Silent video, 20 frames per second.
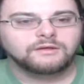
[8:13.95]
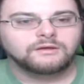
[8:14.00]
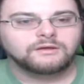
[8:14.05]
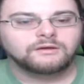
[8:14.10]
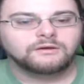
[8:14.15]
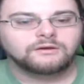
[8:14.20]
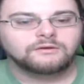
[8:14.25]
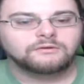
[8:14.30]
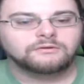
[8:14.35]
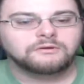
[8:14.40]

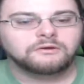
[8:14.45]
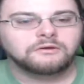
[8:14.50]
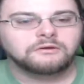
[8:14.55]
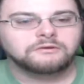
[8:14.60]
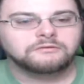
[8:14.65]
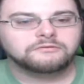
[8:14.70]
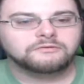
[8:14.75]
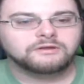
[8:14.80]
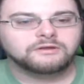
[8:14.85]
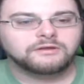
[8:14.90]
Oh no,
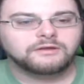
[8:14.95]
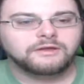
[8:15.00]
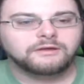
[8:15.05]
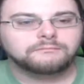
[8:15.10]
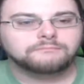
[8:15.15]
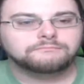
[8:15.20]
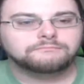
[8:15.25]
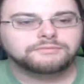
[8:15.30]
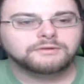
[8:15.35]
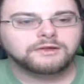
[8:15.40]
he's gonna
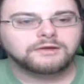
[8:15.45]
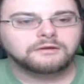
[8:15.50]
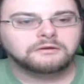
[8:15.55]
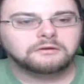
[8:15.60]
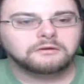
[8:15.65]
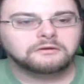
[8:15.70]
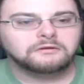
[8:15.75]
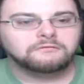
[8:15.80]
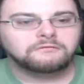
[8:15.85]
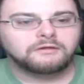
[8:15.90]
get blood
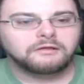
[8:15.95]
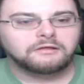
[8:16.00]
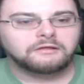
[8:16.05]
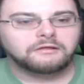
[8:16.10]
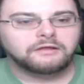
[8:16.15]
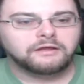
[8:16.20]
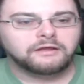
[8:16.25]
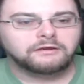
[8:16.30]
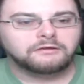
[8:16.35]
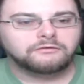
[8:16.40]
on his
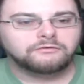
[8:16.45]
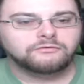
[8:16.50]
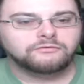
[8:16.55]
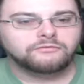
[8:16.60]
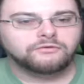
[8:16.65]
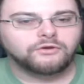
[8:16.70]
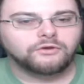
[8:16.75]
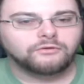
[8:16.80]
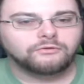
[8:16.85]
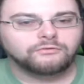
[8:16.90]
alligator
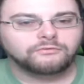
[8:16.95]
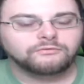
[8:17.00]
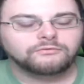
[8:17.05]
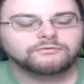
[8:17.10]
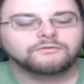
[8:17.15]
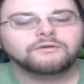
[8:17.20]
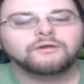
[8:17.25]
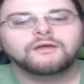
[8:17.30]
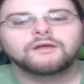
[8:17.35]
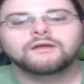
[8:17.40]
shoes.
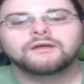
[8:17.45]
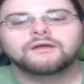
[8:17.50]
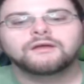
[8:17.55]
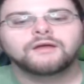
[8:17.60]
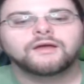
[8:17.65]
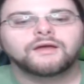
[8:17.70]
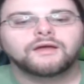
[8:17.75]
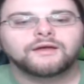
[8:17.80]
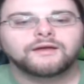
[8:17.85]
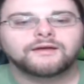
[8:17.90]

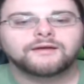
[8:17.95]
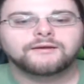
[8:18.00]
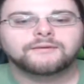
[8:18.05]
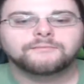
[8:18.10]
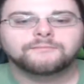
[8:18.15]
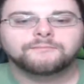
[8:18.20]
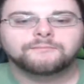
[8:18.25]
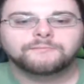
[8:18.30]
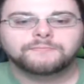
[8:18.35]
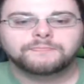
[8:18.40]
Um,